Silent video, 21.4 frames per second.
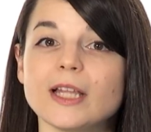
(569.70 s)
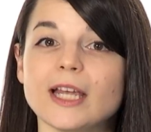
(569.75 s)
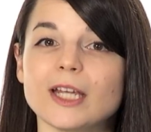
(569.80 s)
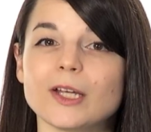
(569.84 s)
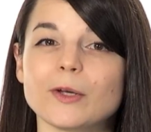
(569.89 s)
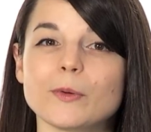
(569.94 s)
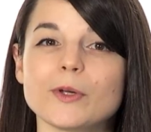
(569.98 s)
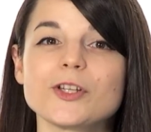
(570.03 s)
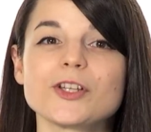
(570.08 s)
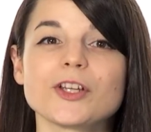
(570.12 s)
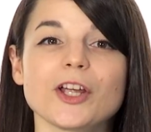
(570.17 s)

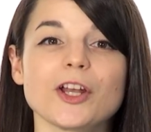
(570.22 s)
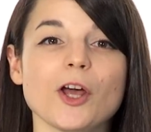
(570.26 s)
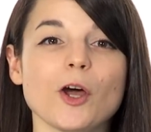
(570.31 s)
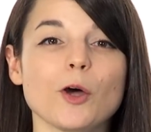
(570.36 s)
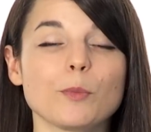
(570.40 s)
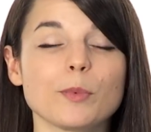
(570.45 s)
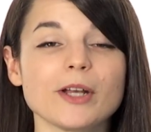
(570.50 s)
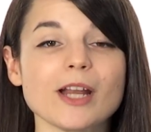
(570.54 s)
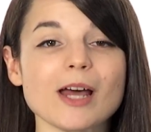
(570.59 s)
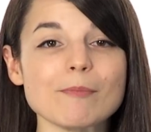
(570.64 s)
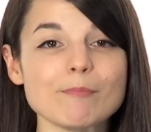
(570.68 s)
language can
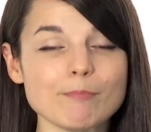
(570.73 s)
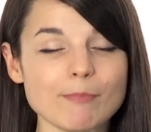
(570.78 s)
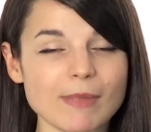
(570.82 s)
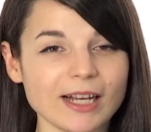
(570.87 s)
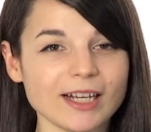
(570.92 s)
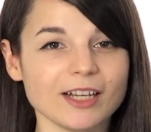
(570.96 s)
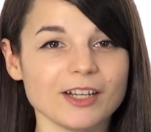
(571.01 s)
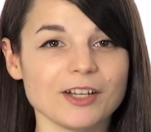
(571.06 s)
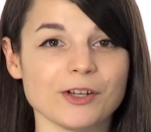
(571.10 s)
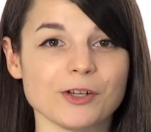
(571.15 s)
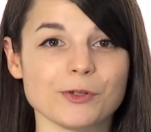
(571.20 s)
open up
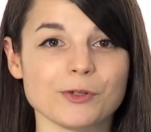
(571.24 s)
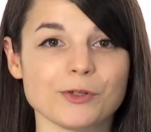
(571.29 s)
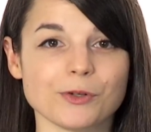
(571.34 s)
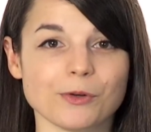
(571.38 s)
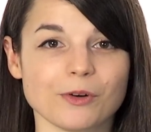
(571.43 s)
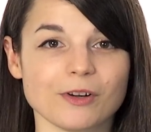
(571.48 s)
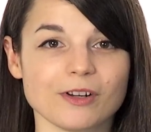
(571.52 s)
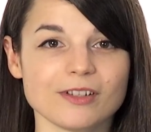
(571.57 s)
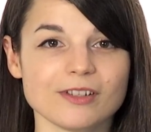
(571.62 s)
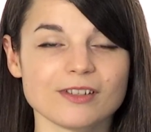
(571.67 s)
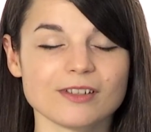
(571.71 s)
many new
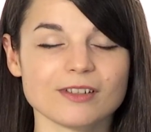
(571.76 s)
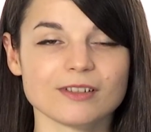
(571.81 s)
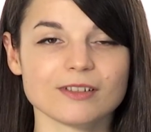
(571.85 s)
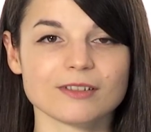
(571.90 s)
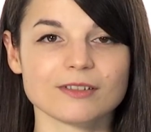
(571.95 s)
doors.